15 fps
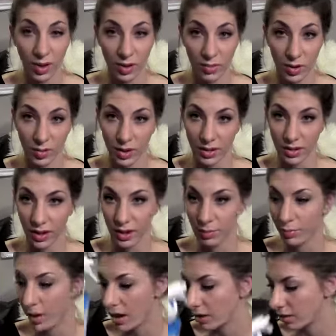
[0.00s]
favorite, my
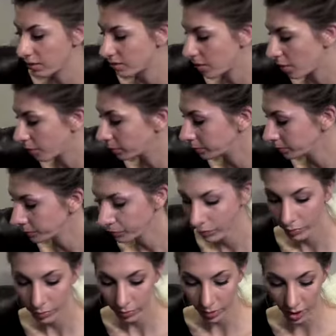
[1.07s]
second bottle. So
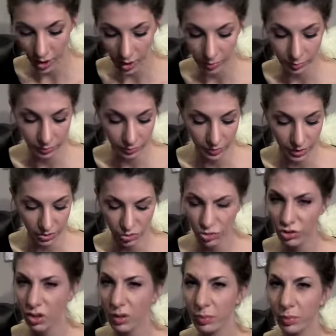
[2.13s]
it's
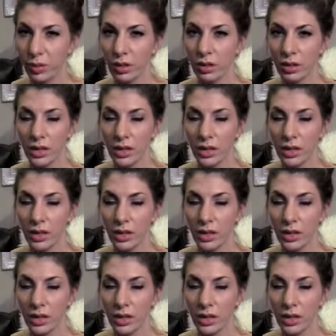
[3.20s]
cheap.